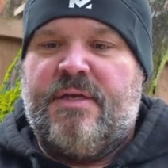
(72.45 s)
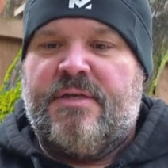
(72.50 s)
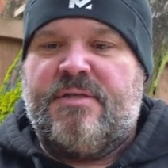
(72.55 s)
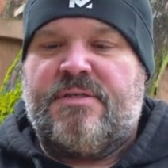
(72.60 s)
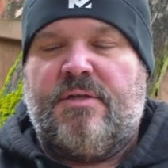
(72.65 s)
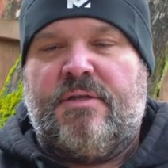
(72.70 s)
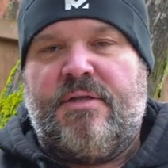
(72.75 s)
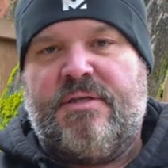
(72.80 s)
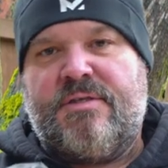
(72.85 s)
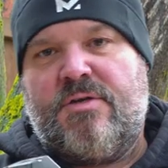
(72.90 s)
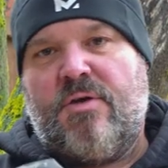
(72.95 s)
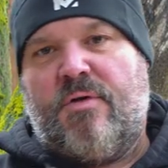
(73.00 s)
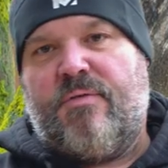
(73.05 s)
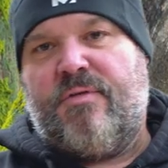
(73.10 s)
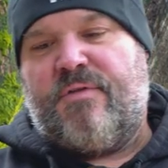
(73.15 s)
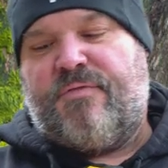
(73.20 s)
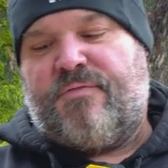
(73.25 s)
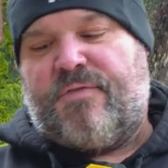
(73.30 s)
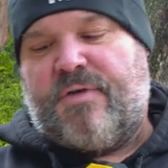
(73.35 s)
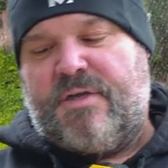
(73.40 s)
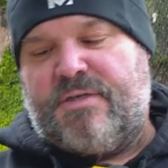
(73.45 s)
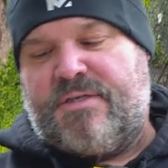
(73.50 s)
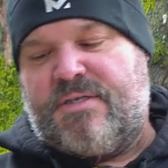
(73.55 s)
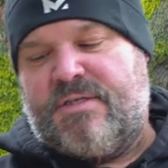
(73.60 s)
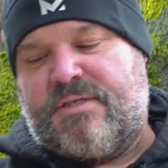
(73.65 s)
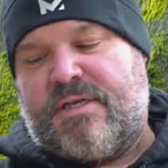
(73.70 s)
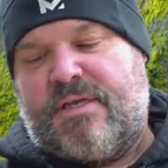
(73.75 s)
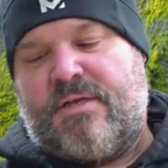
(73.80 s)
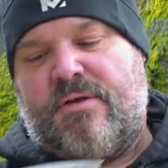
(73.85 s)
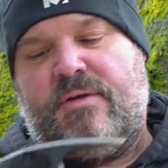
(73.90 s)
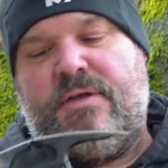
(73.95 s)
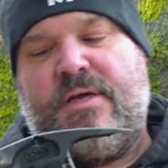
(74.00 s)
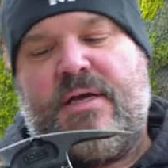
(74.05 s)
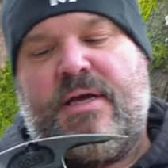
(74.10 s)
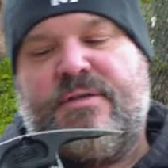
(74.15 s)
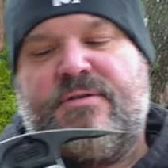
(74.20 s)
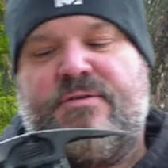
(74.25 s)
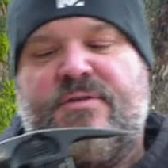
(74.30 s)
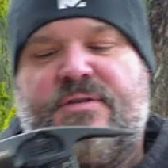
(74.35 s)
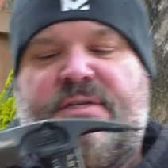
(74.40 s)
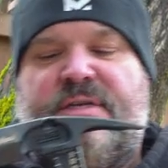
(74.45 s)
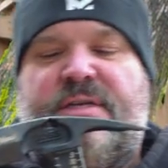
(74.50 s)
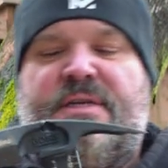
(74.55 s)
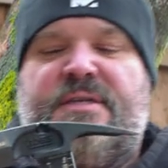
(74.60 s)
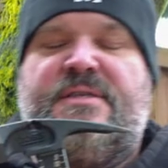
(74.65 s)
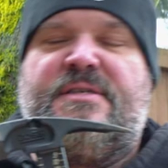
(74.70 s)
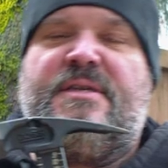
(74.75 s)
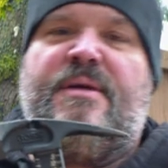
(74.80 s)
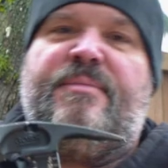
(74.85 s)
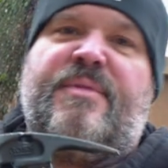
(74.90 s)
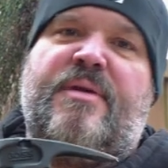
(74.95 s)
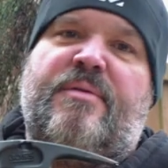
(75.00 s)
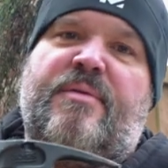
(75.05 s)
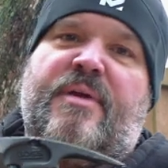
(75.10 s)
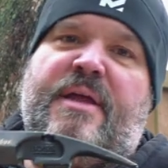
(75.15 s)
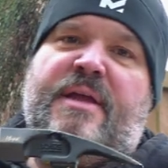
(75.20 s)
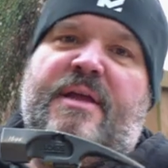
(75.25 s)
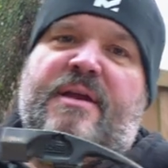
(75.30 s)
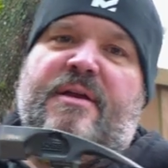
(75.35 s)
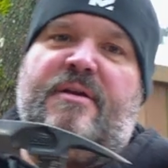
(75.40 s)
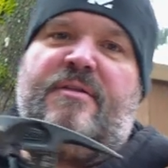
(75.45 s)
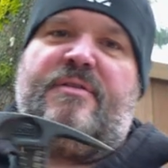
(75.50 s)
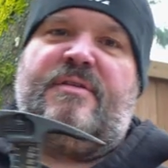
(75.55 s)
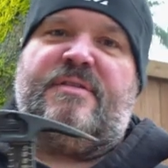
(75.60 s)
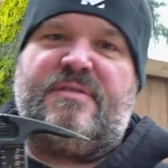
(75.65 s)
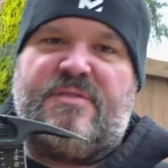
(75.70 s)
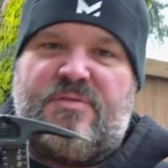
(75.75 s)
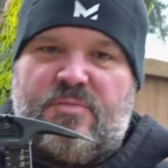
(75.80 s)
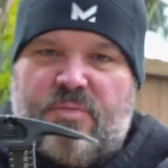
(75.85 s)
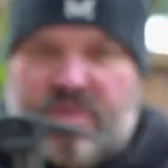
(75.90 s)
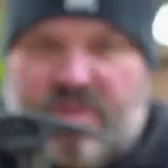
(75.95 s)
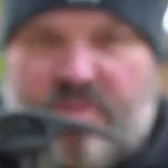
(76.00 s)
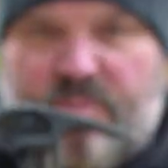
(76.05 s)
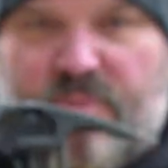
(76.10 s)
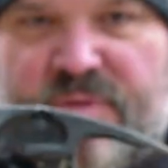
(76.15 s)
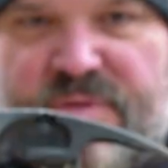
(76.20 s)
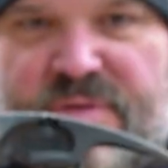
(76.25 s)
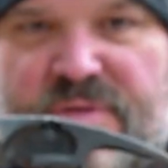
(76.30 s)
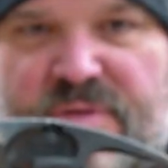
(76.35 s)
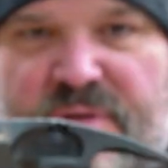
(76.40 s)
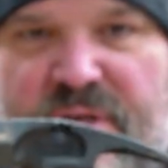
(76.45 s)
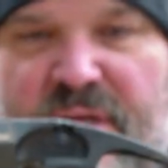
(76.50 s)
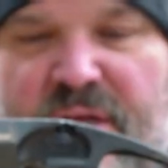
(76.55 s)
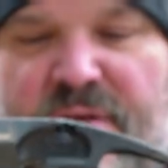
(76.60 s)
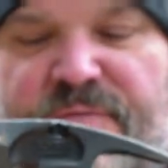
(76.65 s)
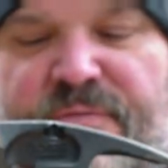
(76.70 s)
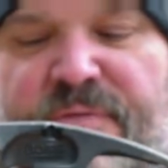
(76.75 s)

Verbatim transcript: So let's go over the functions. I know you guys are seeing something right here. This is one of the most unique